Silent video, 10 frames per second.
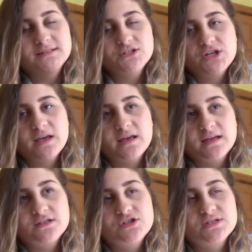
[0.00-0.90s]
Such a
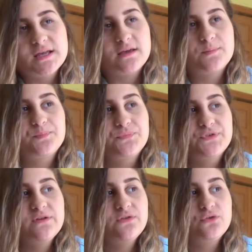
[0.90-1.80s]
hit. It's just like
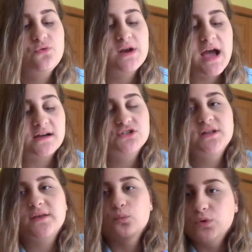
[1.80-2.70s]
this, you could actually
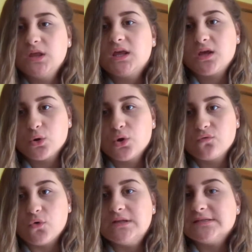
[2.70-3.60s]
like really hear her
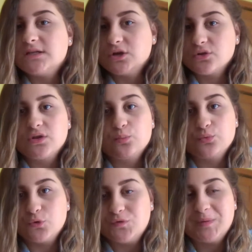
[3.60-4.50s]
voice and hear the
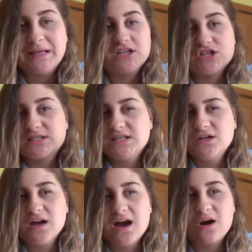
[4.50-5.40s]
improvement and just
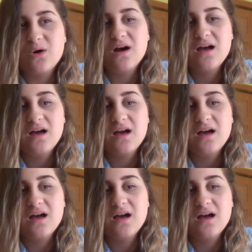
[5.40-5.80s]
hear how